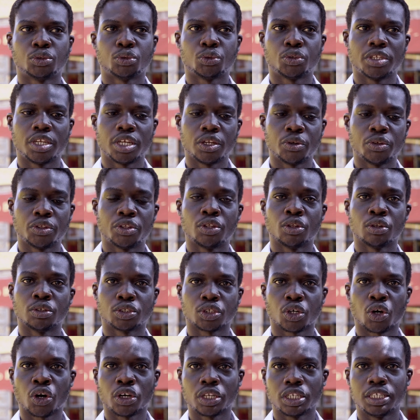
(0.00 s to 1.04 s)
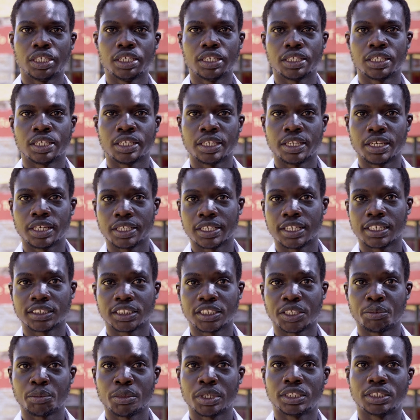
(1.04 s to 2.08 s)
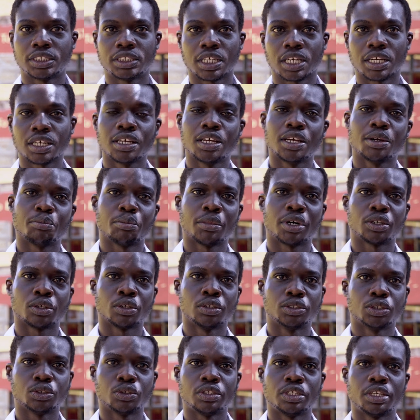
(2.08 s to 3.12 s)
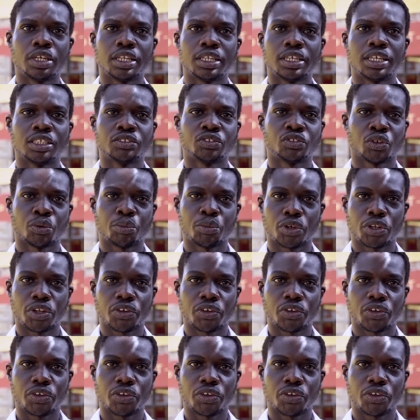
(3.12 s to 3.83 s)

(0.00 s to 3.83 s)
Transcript: to deal with not only the delegates they meet here, but also delegates from